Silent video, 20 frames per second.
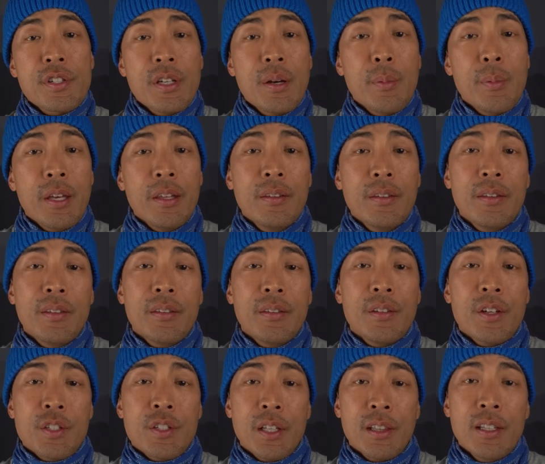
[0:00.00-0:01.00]
summit,
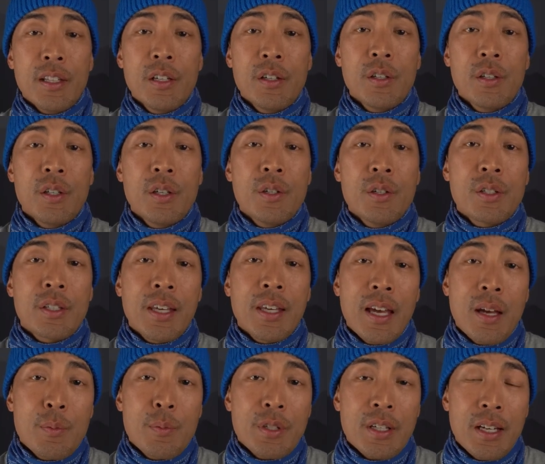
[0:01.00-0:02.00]
there's a little used
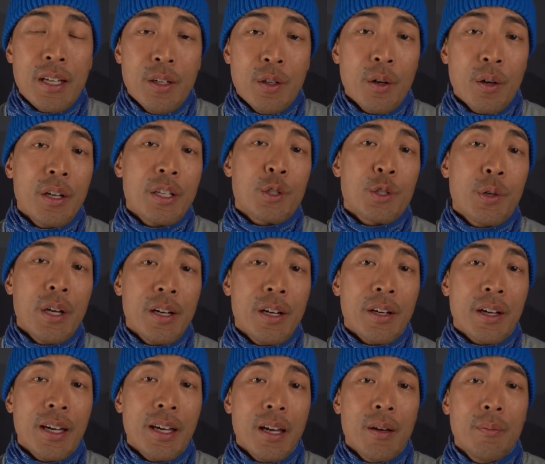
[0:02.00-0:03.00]
campsite known as
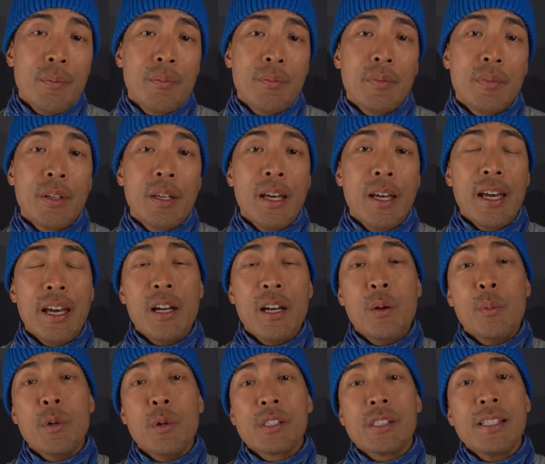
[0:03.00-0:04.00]
Crater Camp. At
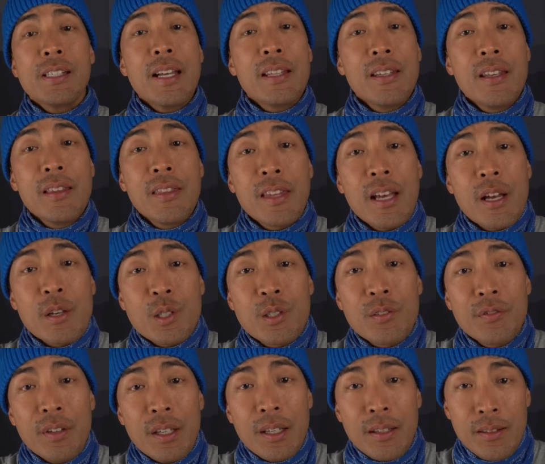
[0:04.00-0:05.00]
almost
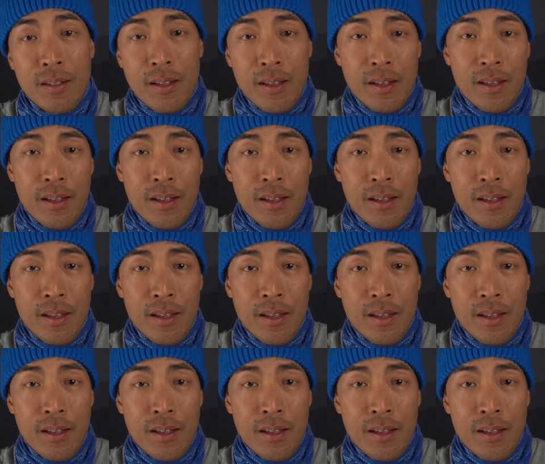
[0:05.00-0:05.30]
19,000 feet,